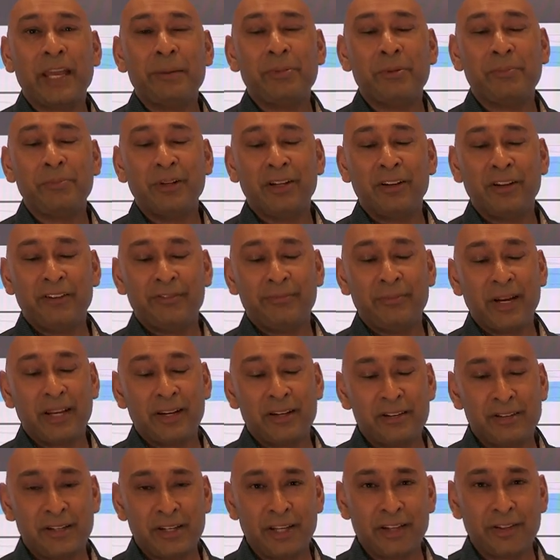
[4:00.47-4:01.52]
capable of
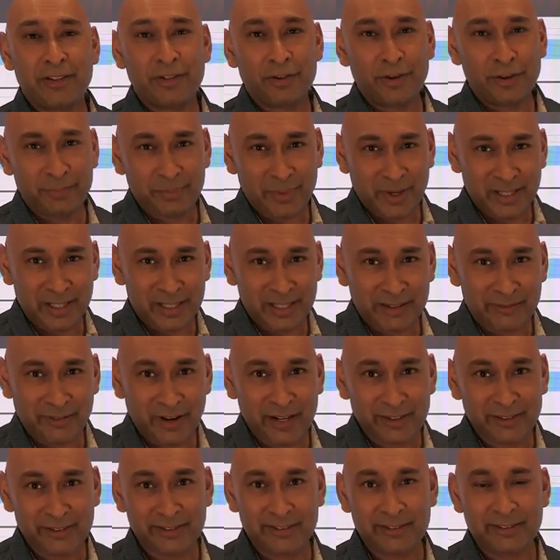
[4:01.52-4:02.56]
managing third-party
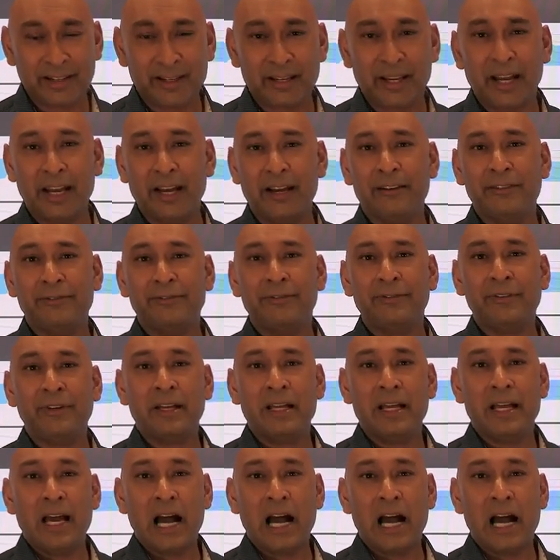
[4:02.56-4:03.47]
devices that have